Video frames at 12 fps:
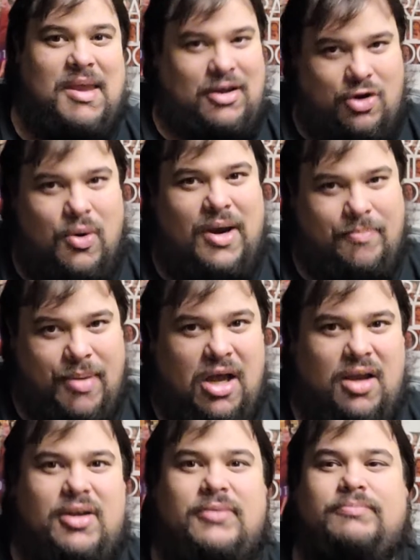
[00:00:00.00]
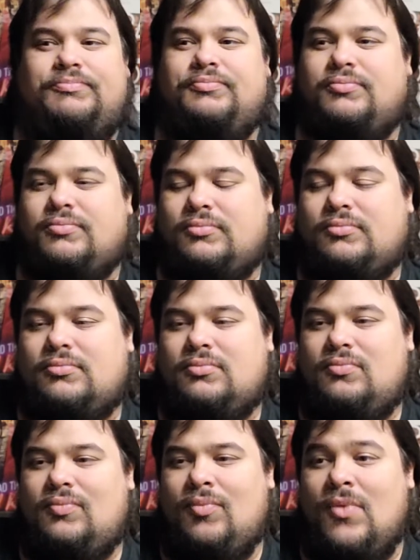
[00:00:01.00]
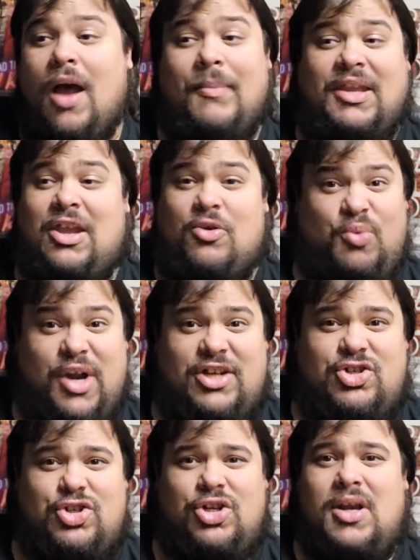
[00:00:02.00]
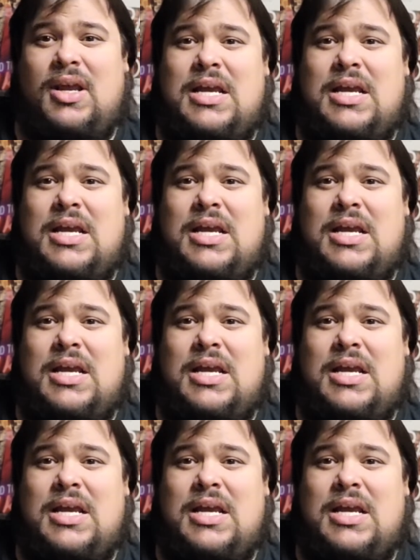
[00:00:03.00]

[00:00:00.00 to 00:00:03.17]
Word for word: make a quick buck um, and get rich.